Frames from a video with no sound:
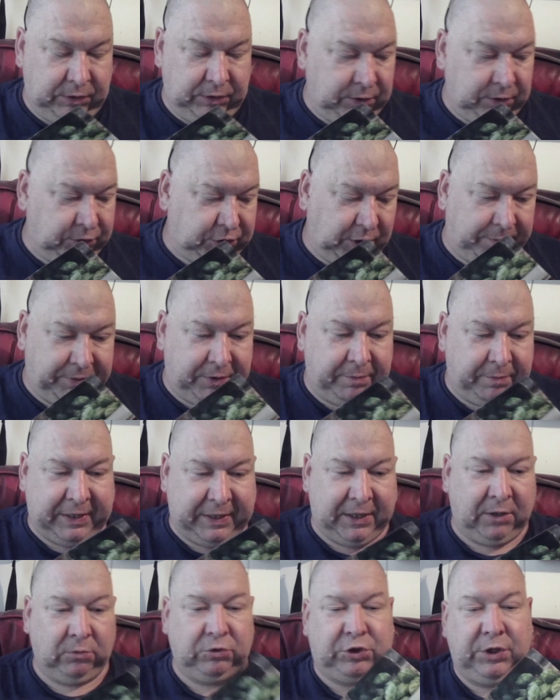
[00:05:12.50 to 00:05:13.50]
top of the
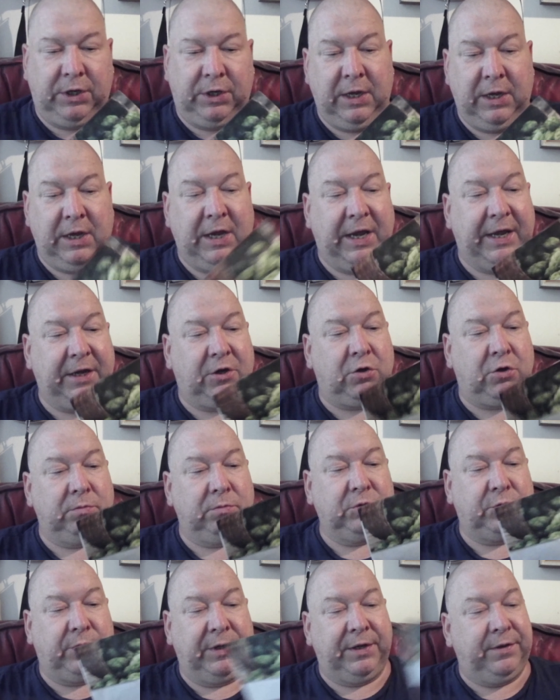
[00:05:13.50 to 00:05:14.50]
pouch. It
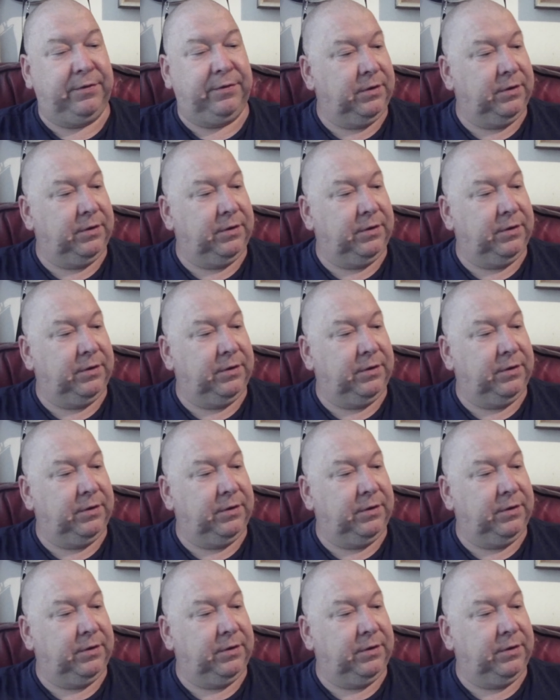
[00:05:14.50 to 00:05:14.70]
comes with